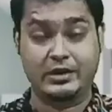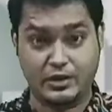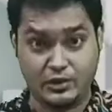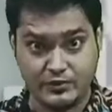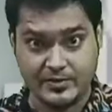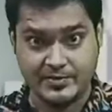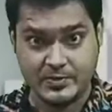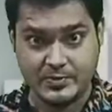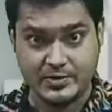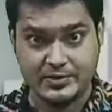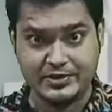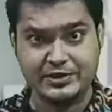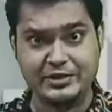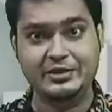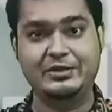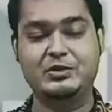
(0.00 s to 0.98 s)
Hello
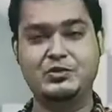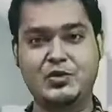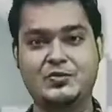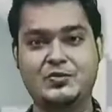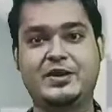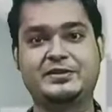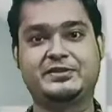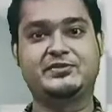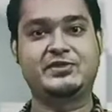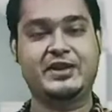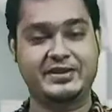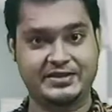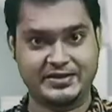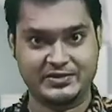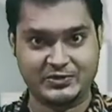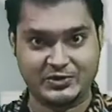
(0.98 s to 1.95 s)
everybody, you are watching
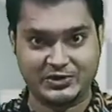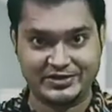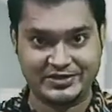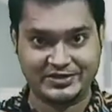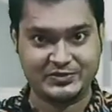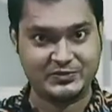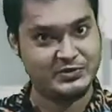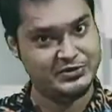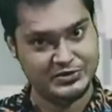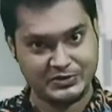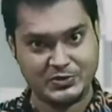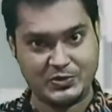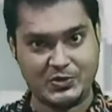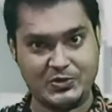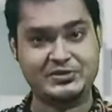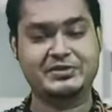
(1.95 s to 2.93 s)
Rat Technologies with
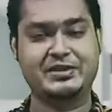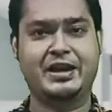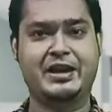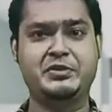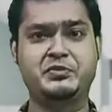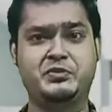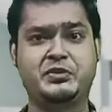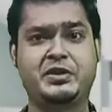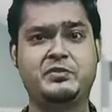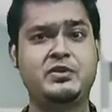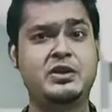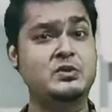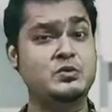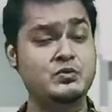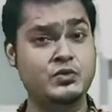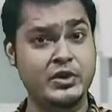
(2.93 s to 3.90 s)
Jit Ghosh, and today we
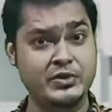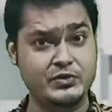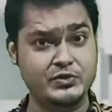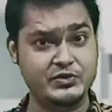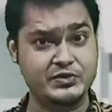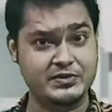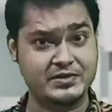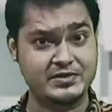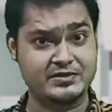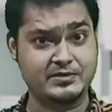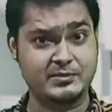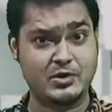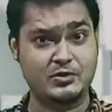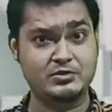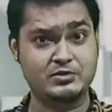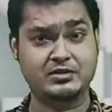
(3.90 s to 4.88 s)
are going to discuss
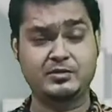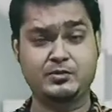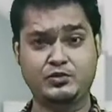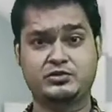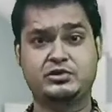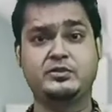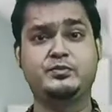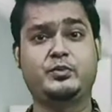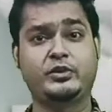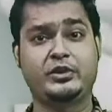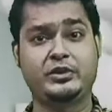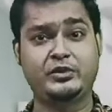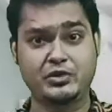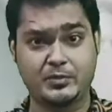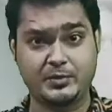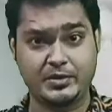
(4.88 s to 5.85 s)
about the most
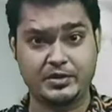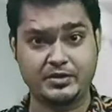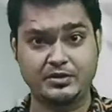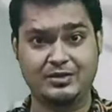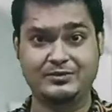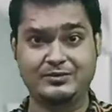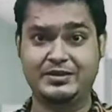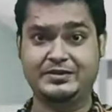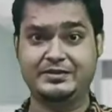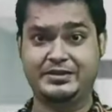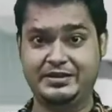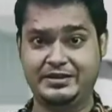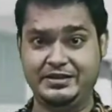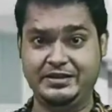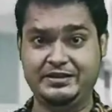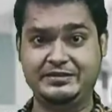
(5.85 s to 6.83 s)
important topic of the
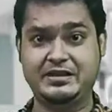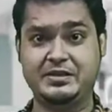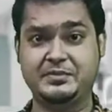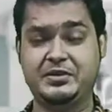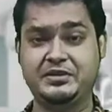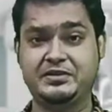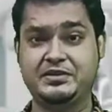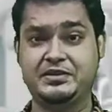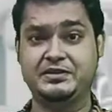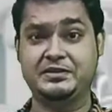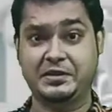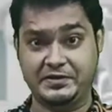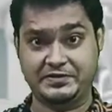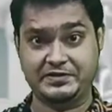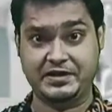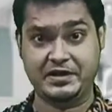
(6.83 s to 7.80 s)
CT examination,
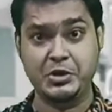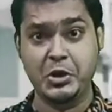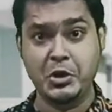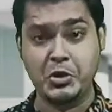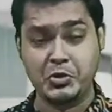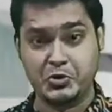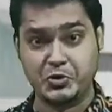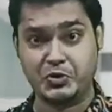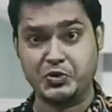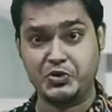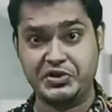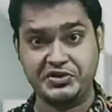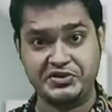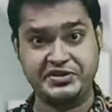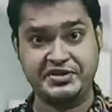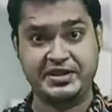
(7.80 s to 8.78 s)
that is a
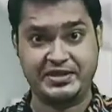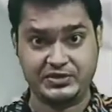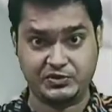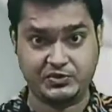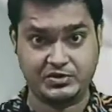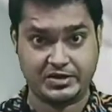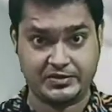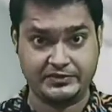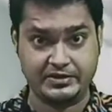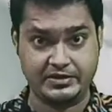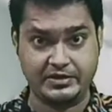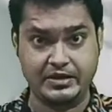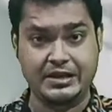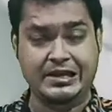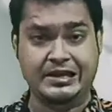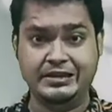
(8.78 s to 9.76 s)
coronary
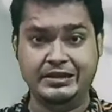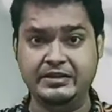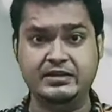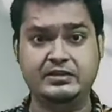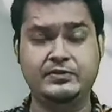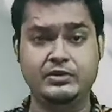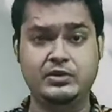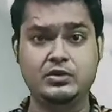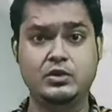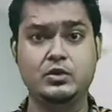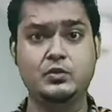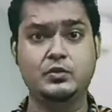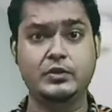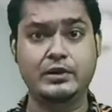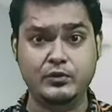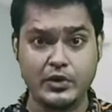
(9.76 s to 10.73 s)
angiography. In this video
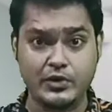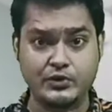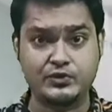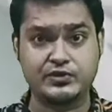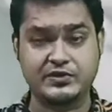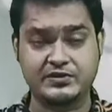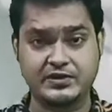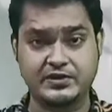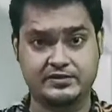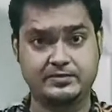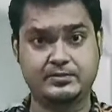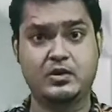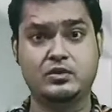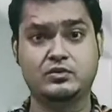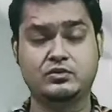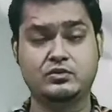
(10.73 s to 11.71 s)
we are going to discuss
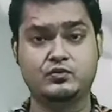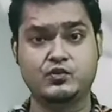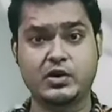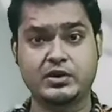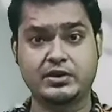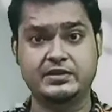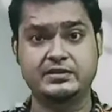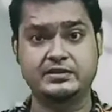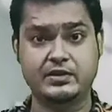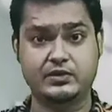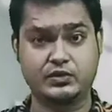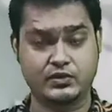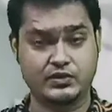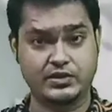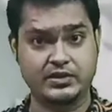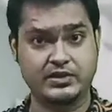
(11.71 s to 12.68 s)
about what is the
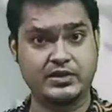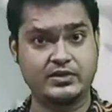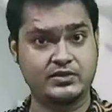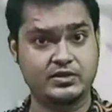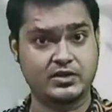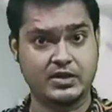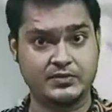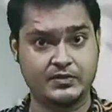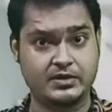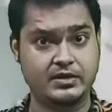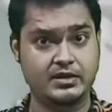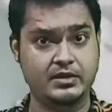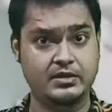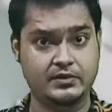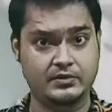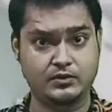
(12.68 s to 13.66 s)
coronary
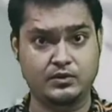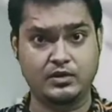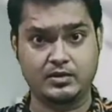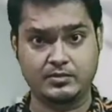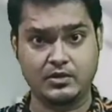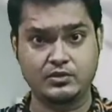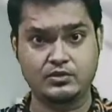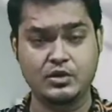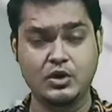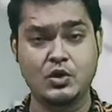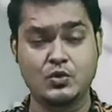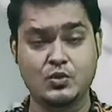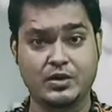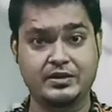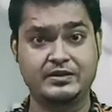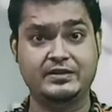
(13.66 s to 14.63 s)
angiography is all about,
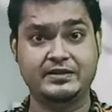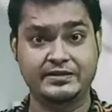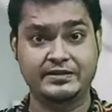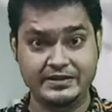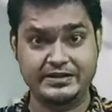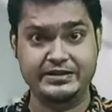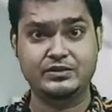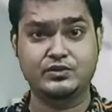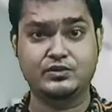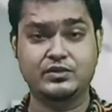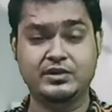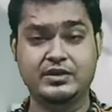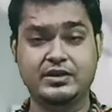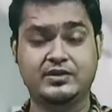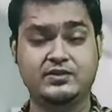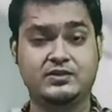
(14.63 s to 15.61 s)
what is the CT
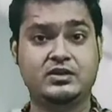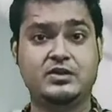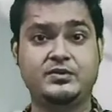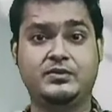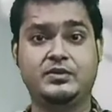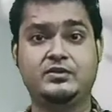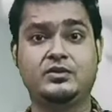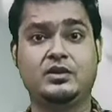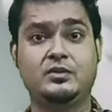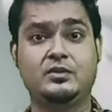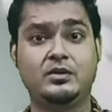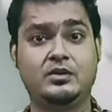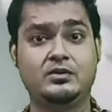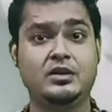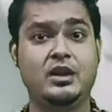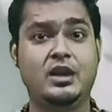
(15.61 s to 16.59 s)
coronary angiography is all
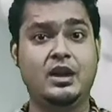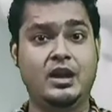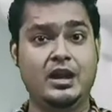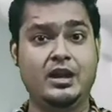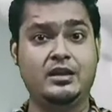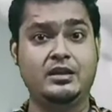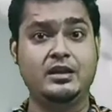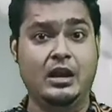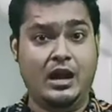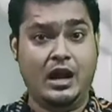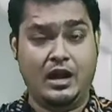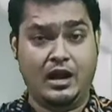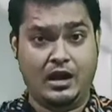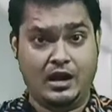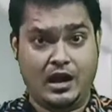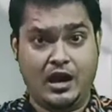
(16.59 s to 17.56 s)
about, and
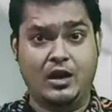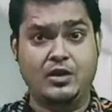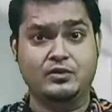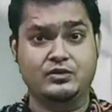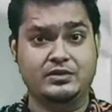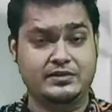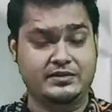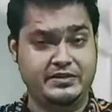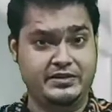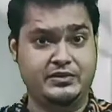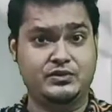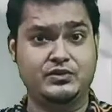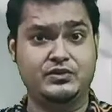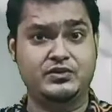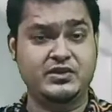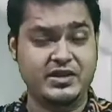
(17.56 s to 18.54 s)
how the CT
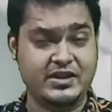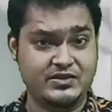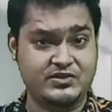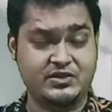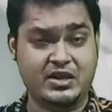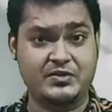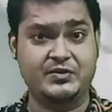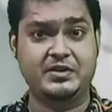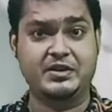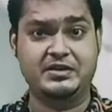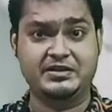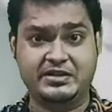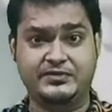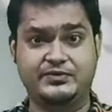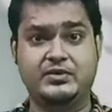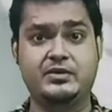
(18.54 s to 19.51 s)
coronary angiography
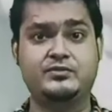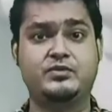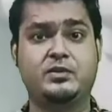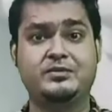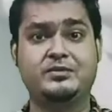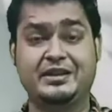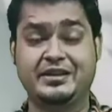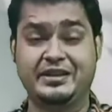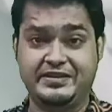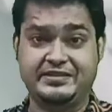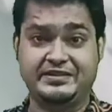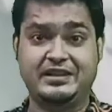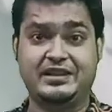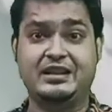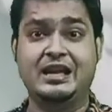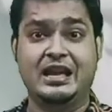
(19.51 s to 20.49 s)
is different from the
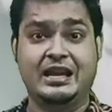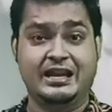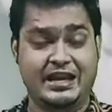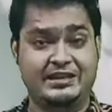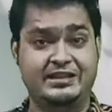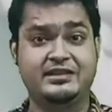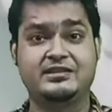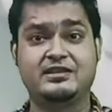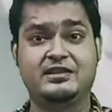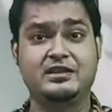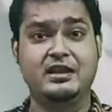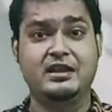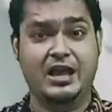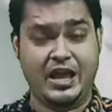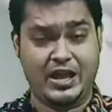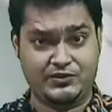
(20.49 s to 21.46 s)
traditional cathedral
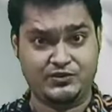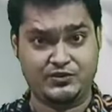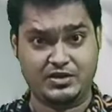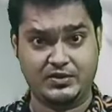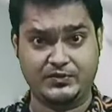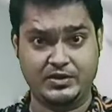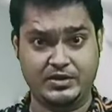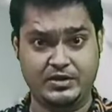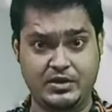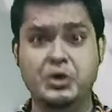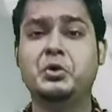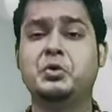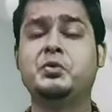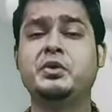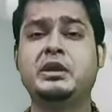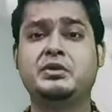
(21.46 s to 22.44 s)
angiography.
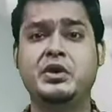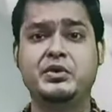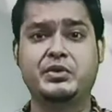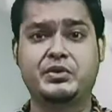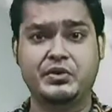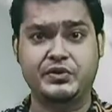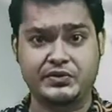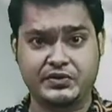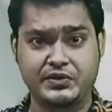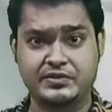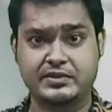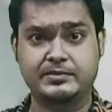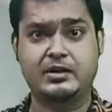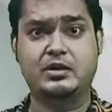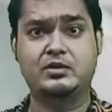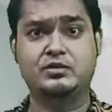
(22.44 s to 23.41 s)
We are going to discuss
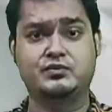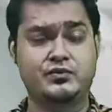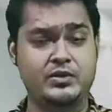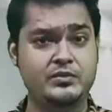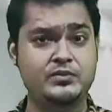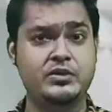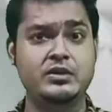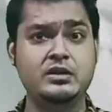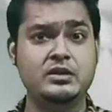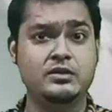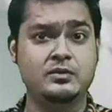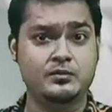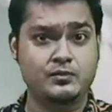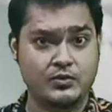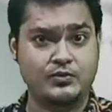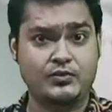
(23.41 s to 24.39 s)
about when we
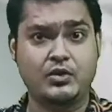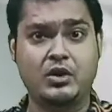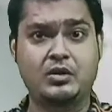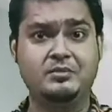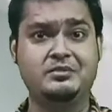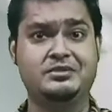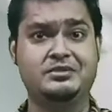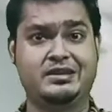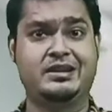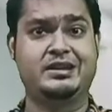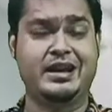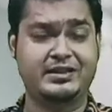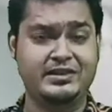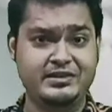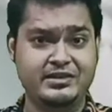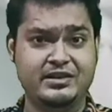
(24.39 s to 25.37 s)
will perform the
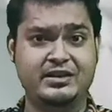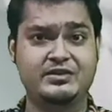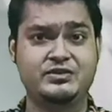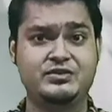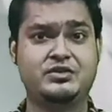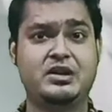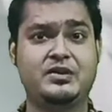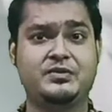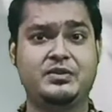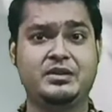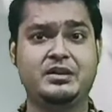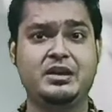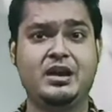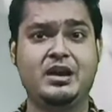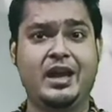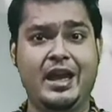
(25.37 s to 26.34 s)
cathedral
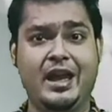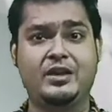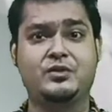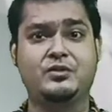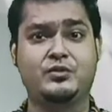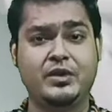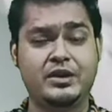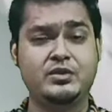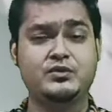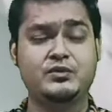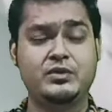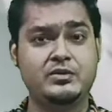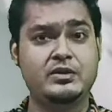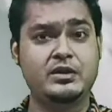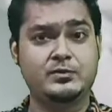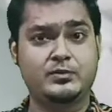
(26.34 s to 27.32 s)
angiography and when
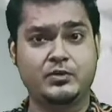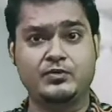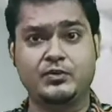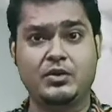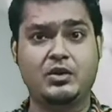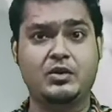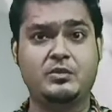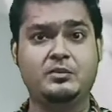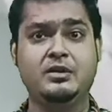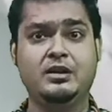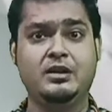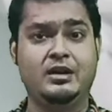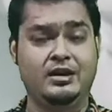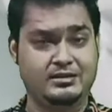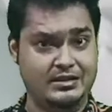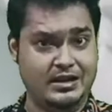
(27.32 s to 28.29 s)
we will perform
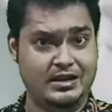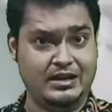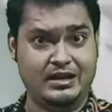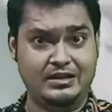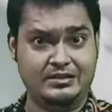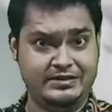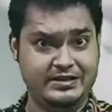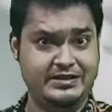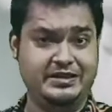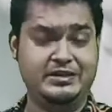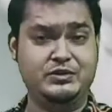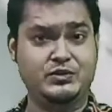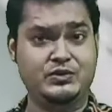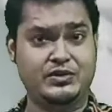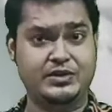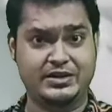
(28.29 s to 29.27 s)
the CT
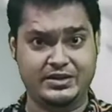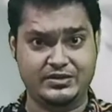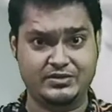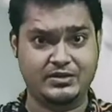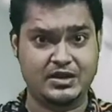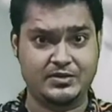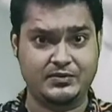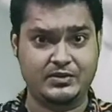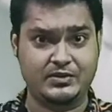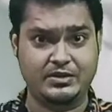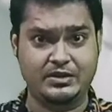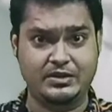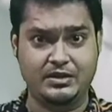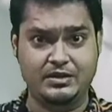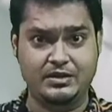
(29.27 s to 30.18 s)
coronary angiography.